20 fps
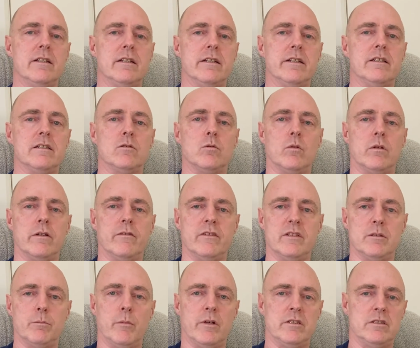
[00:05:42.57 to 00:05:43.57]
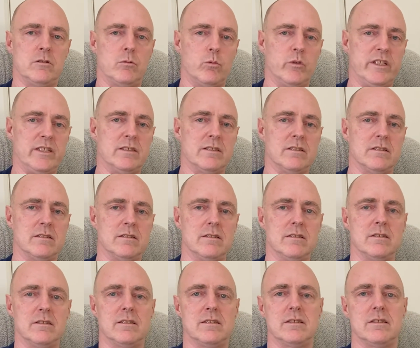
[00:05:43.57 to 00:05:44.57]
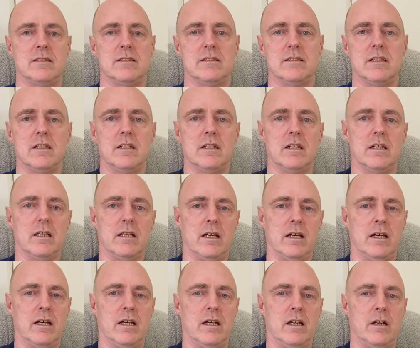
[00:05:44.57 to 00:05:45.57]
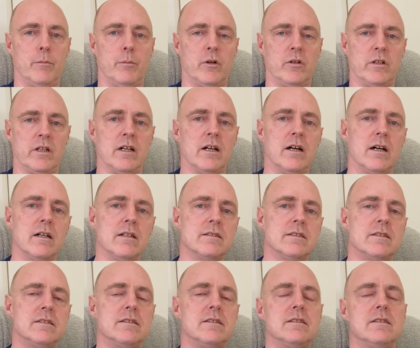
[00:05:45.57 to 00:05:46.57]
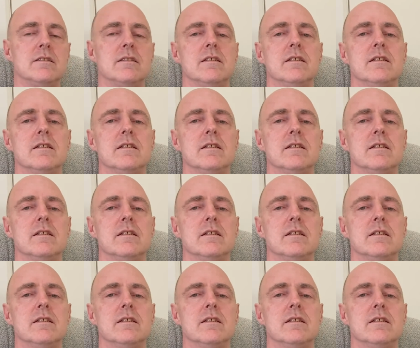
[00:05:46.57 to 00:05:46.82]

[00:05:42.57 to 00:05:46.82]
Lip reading: It's one of his most recent podcasts.